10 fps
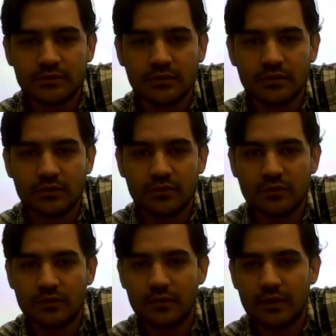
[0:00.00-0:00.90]

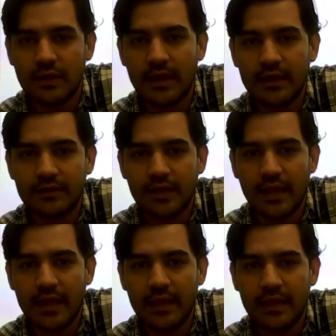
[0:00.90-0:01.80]
So at
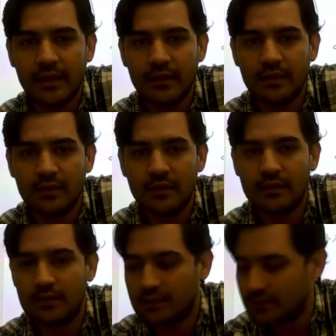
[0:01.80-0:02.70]
A,
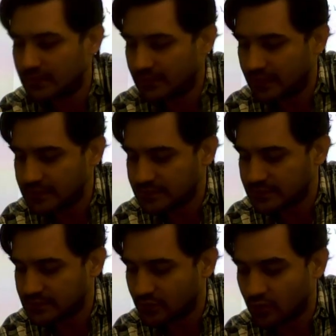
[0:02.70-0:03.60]
let's
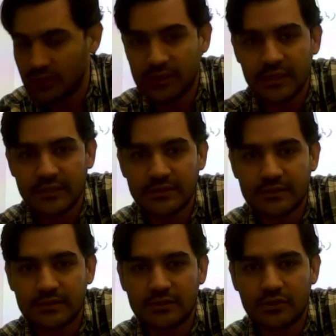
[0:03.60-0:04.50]
just call
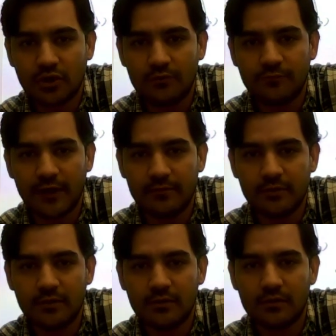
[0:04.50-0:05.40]
this top
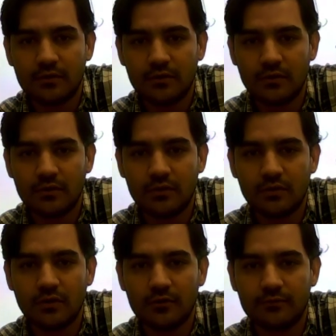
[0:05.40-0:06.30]
fiber.
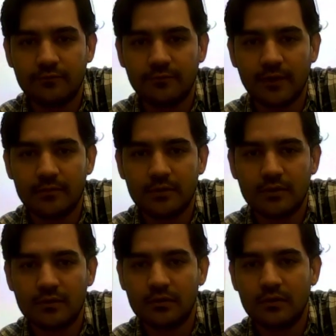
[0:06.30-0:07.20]
Top
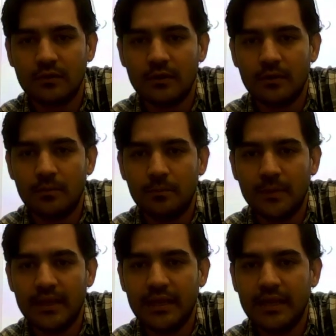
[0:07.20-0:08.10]
fiber.
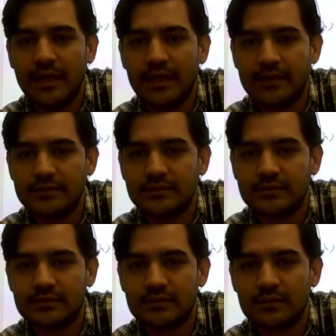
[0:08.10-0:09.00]
B
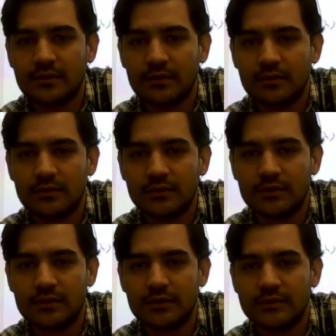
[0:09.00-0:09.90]
is
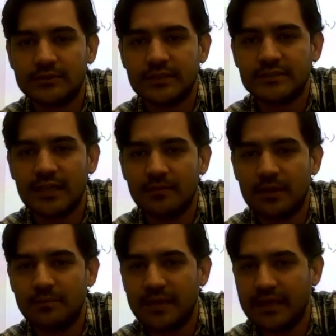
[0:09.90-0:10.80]
the stress
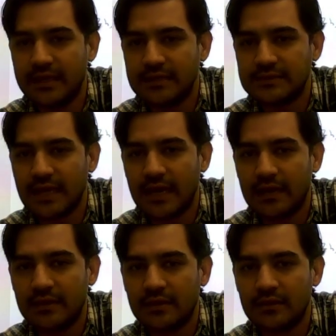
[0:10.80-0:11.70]
element B is at